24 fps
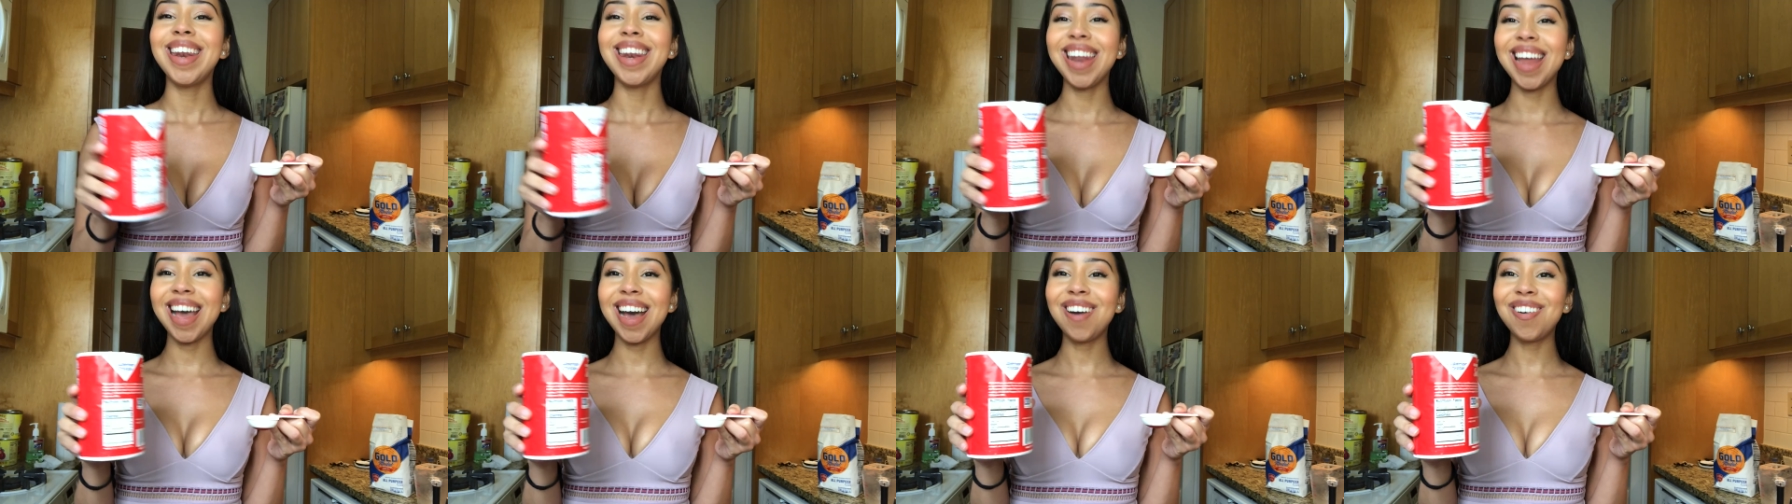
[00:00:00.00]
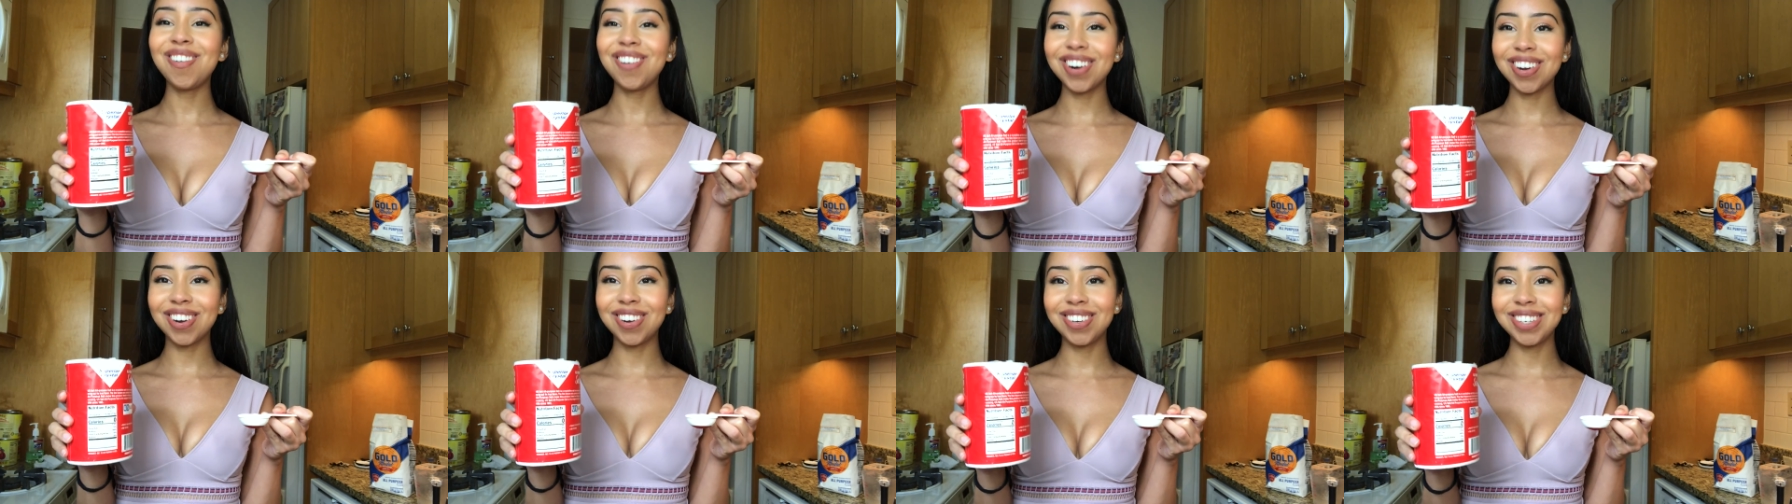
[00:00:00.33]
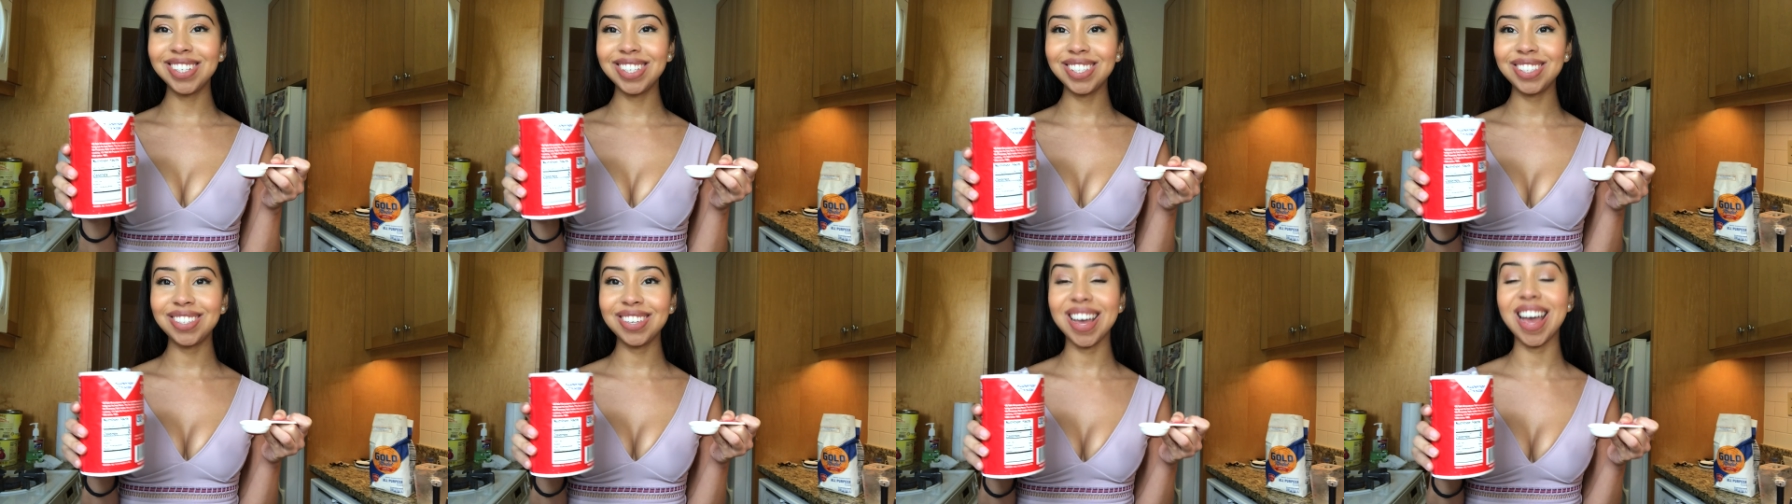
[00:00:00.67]
Now we're
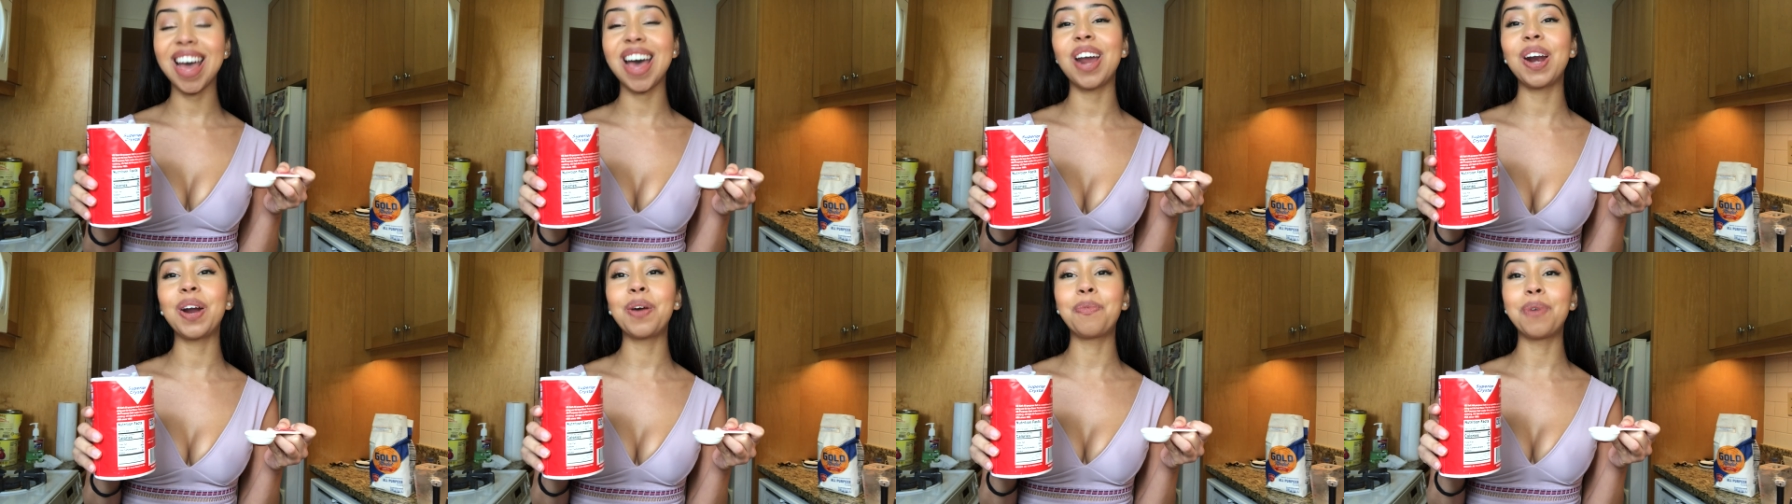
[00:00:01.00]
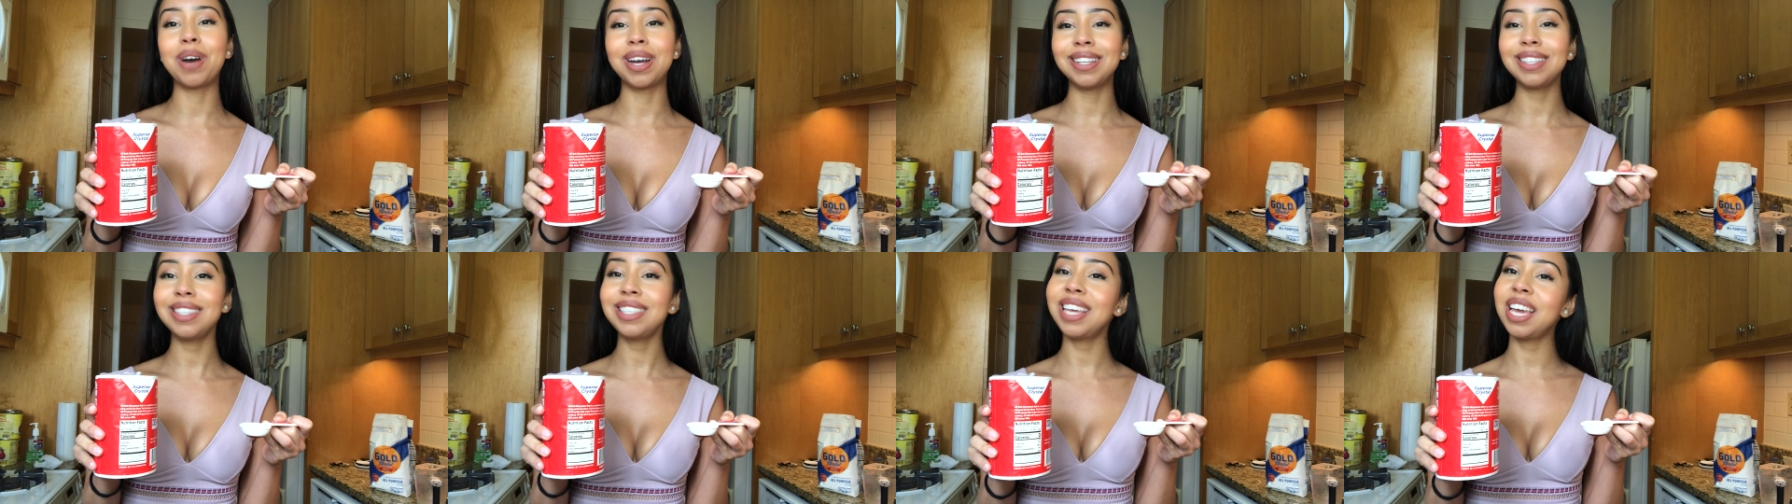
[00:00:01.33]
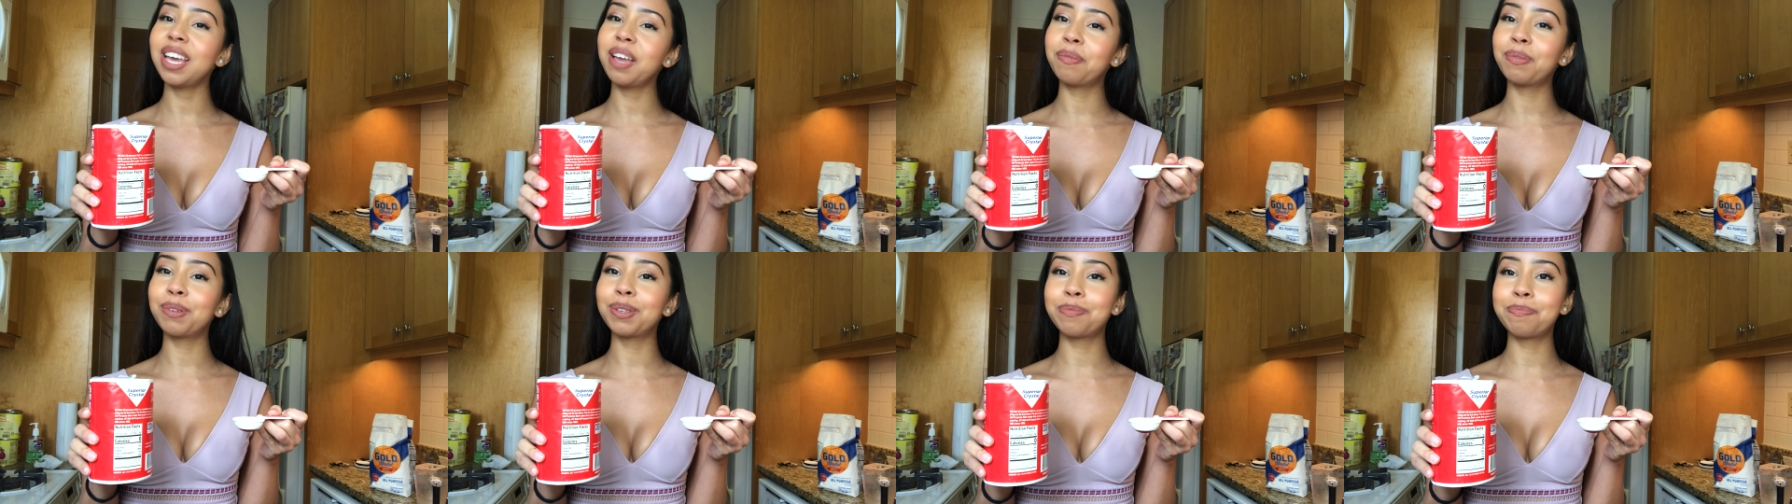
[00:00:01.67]
going to add 1
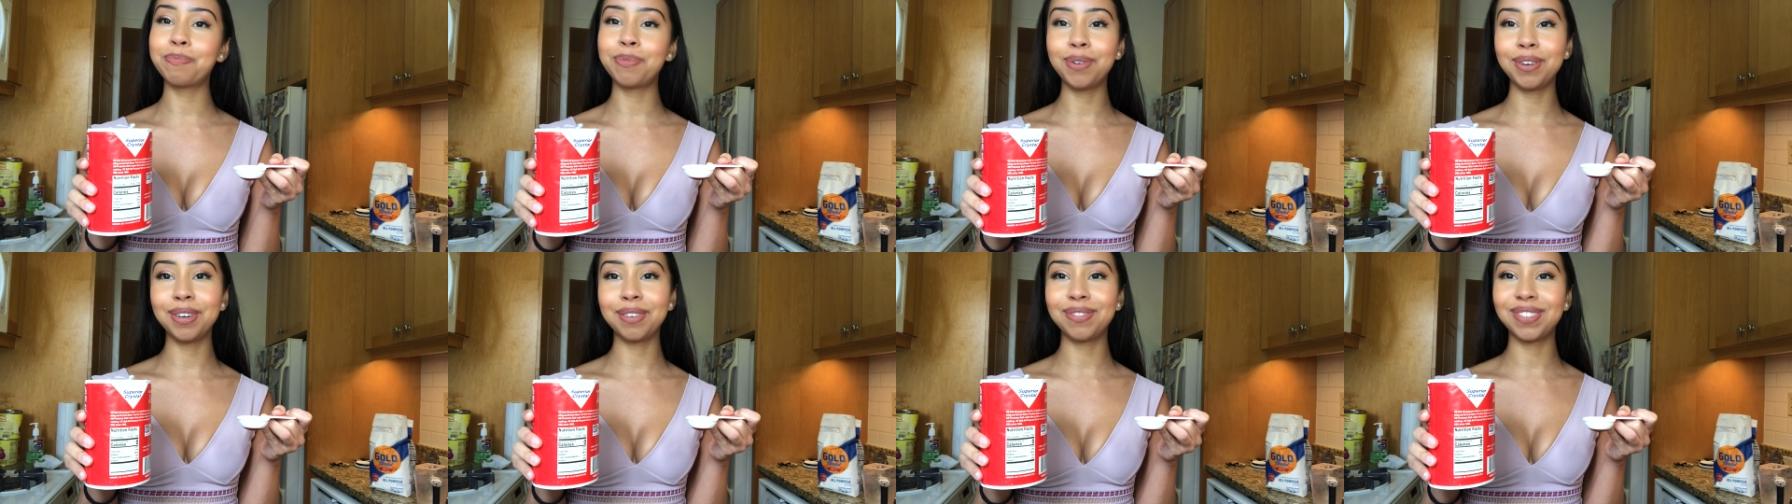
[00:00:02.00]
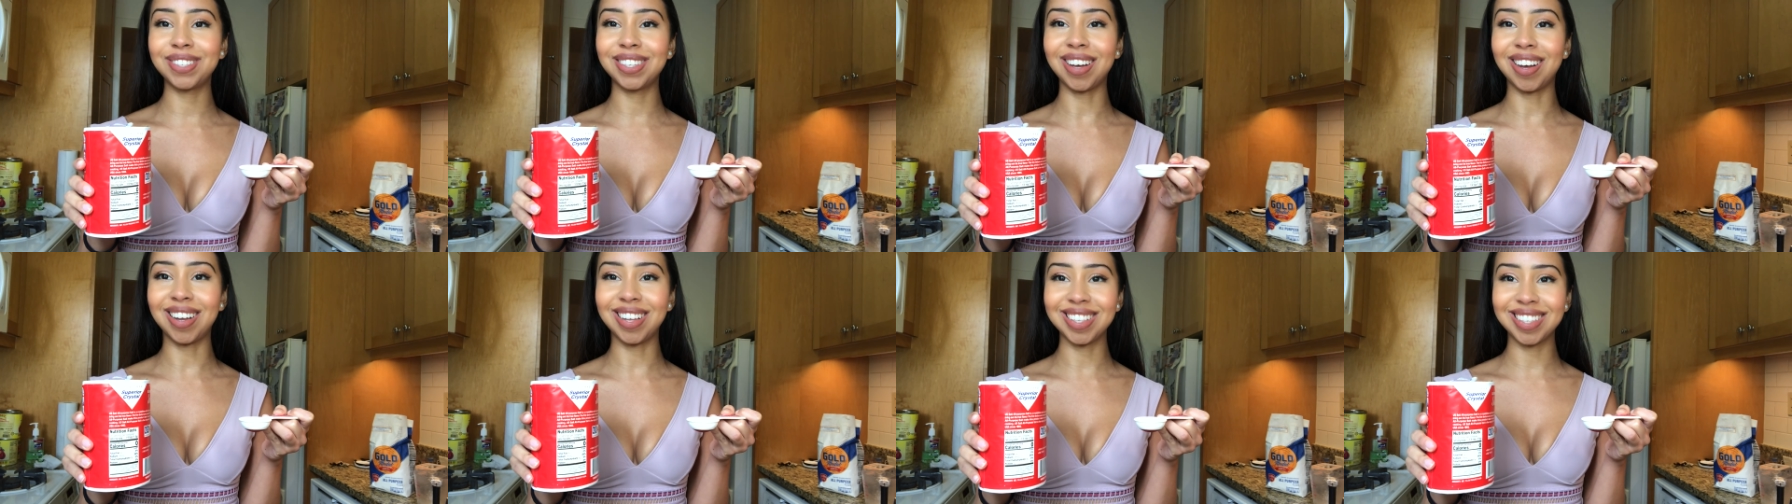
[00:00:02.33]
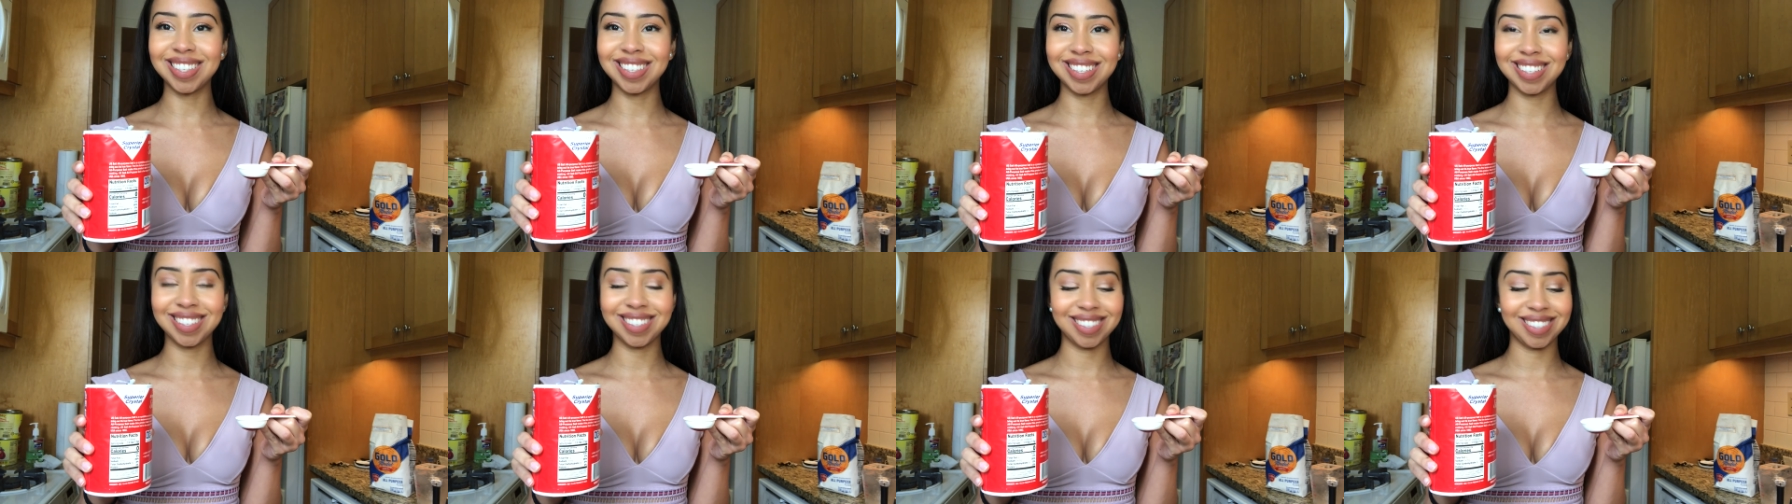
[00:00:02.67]
tablespoon of
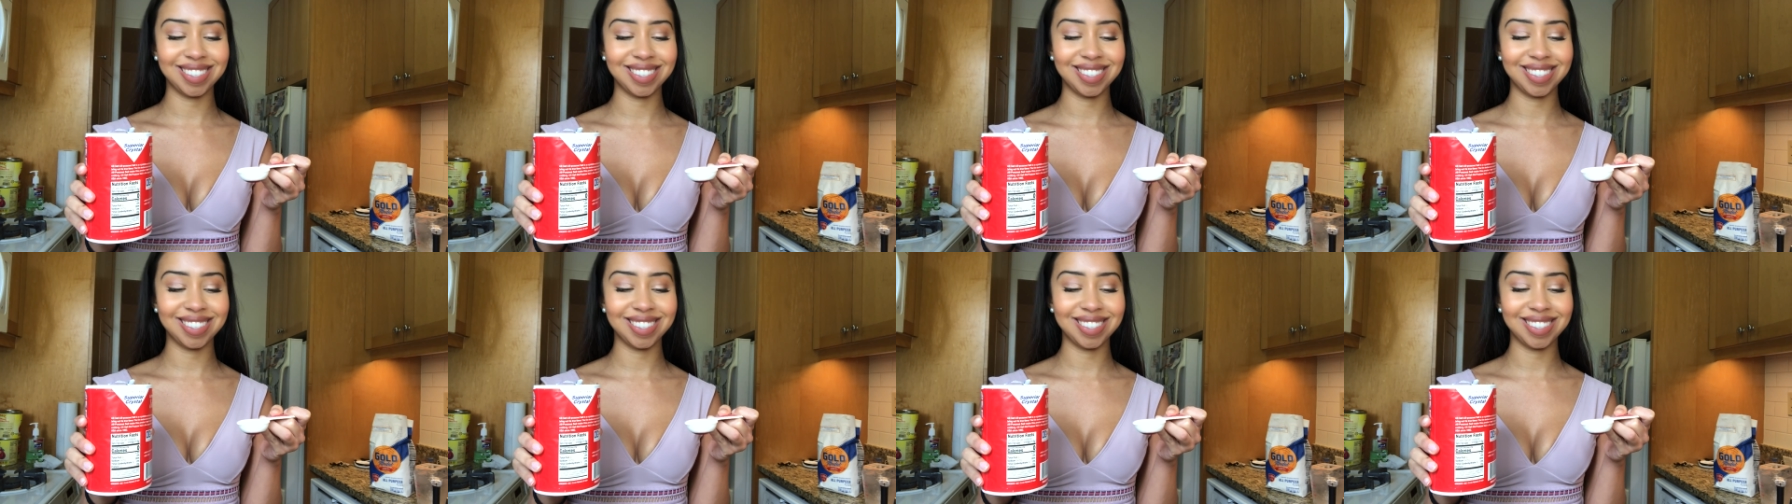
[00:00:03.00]
salt.